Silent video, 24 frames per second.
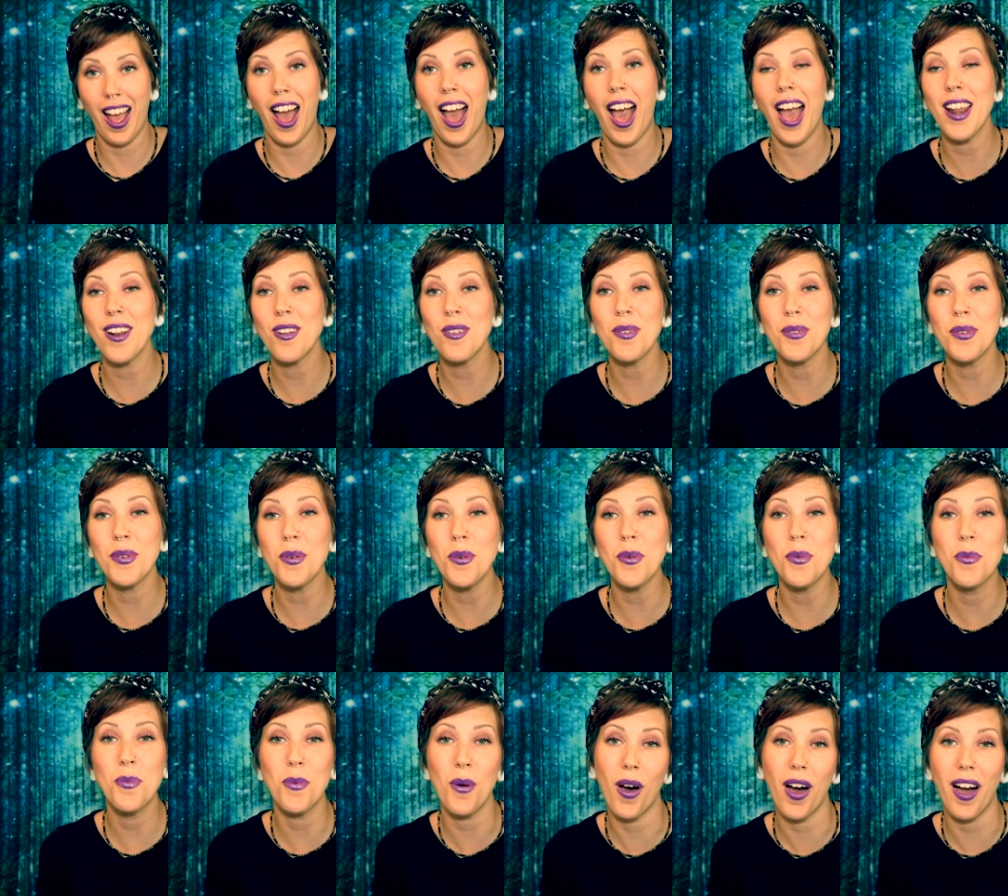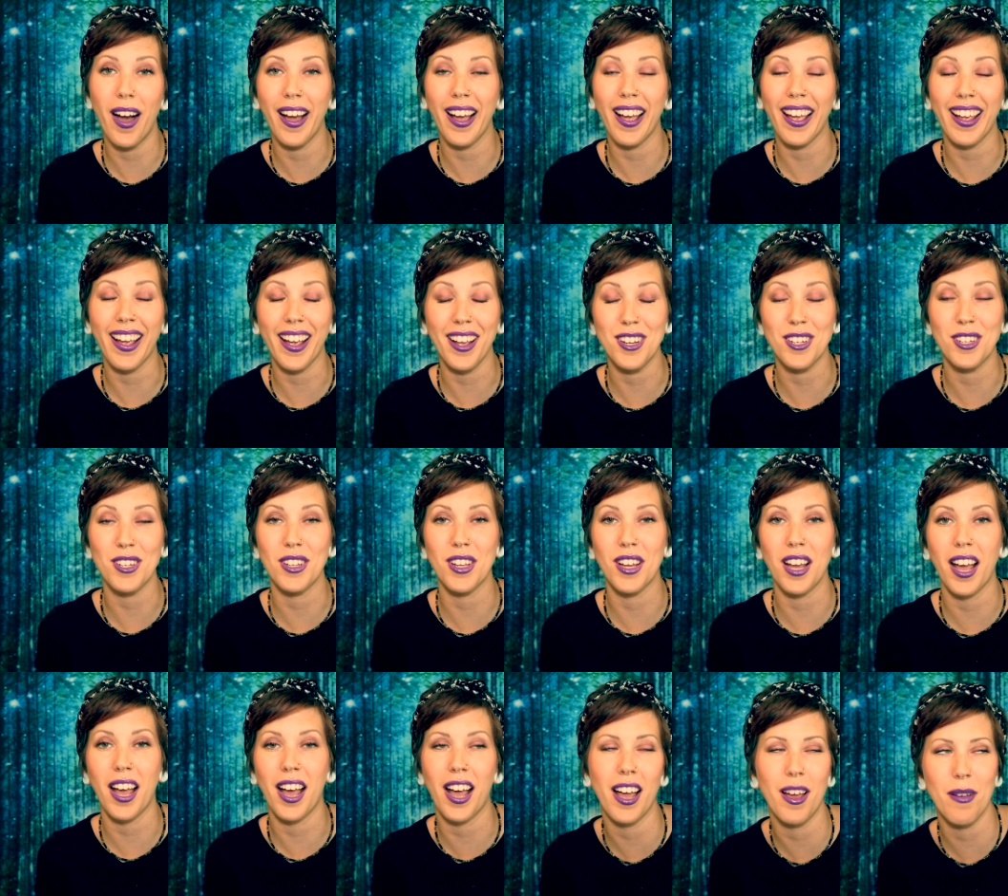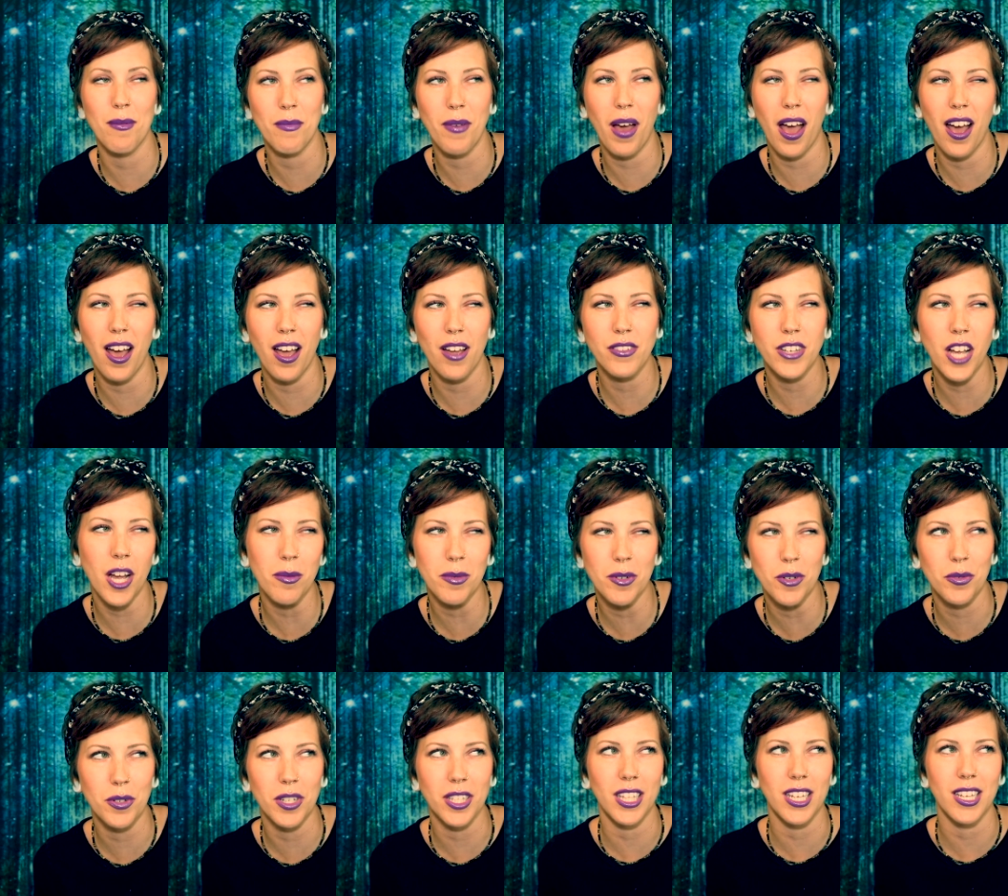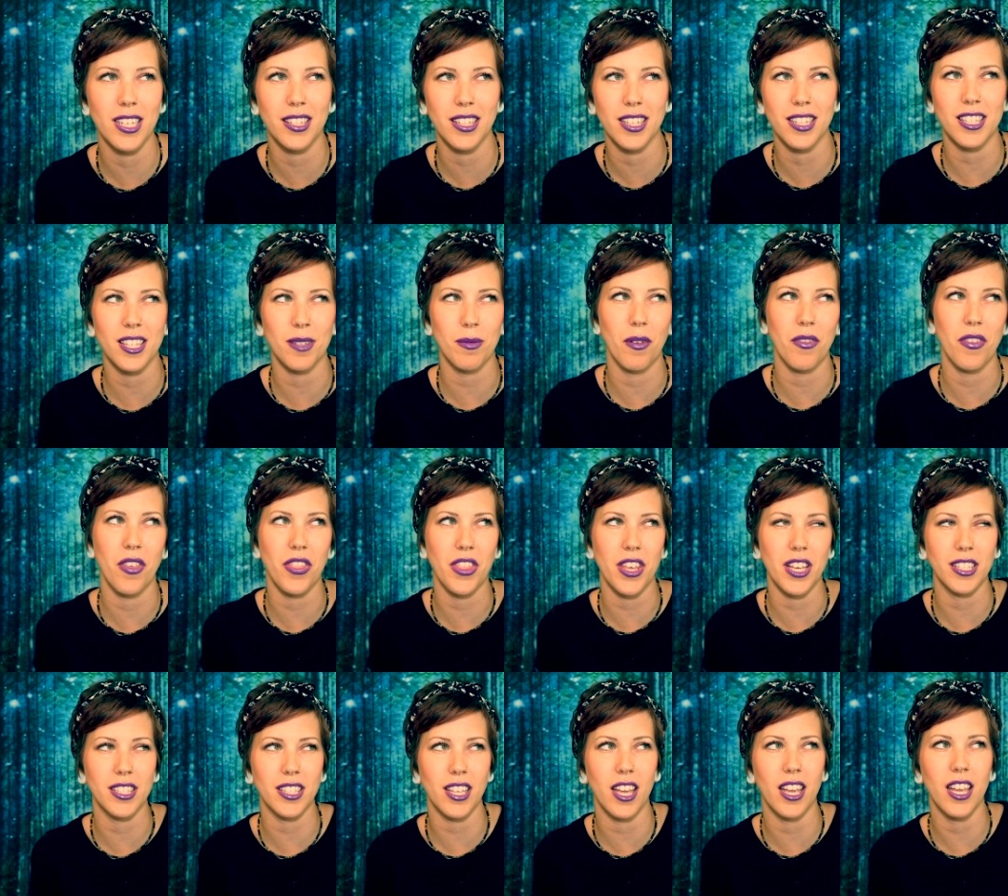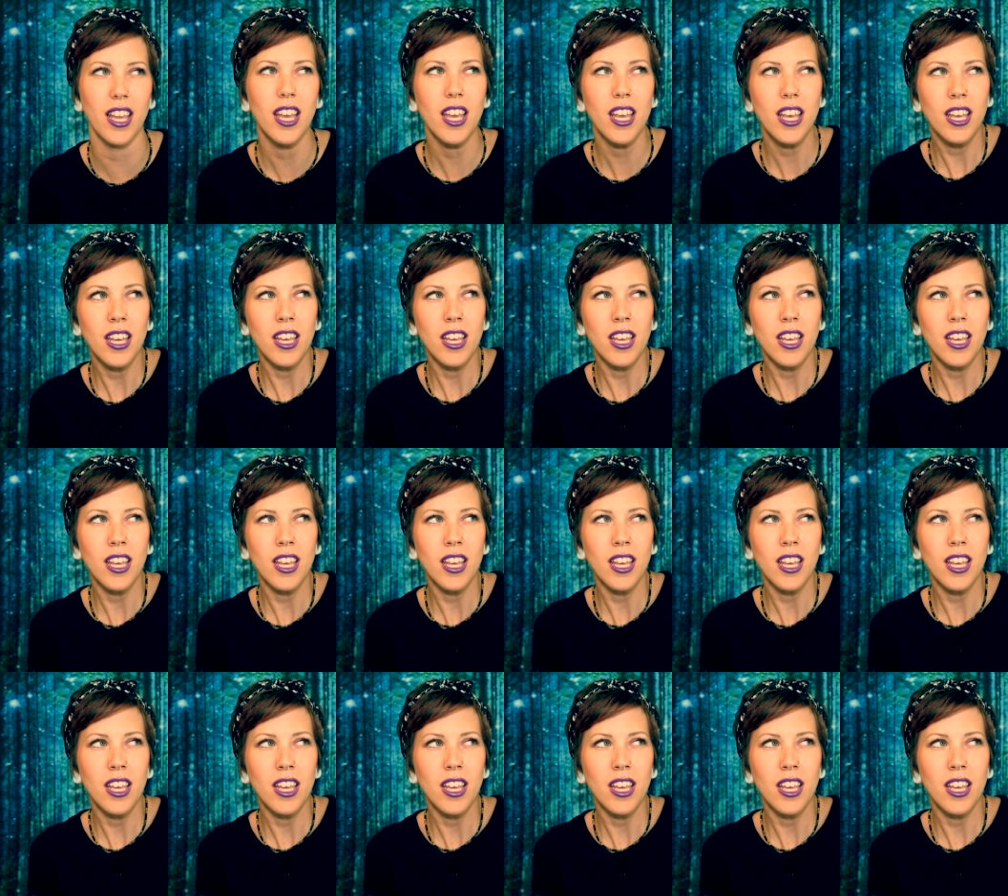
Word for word: I don't know why. I've come to realize that some of the things I